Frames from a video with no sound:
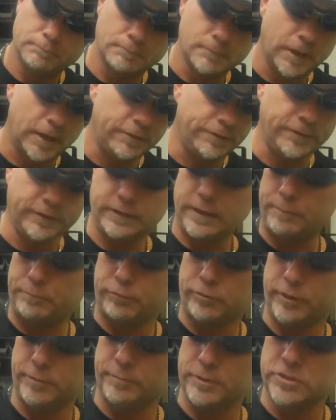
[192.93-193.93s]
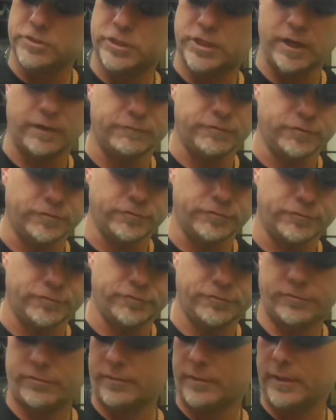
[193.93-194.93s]
I think that pretty much
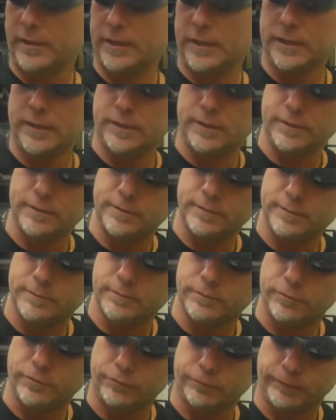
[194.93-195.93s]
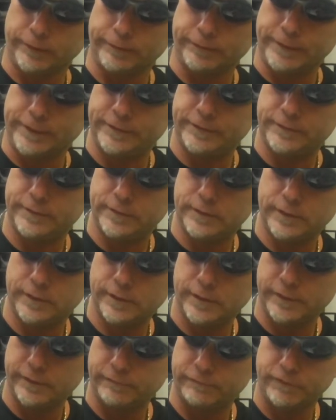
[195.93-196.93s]
covers the rear end.
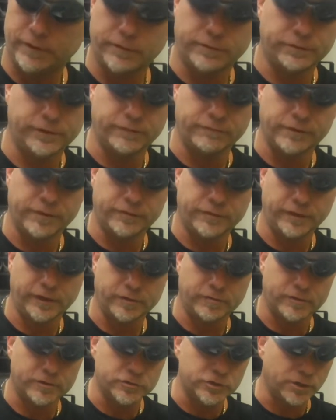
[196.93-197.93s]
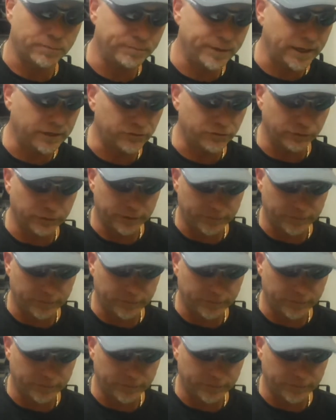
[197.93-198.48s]
If I think of anything else, I'll jump back to it.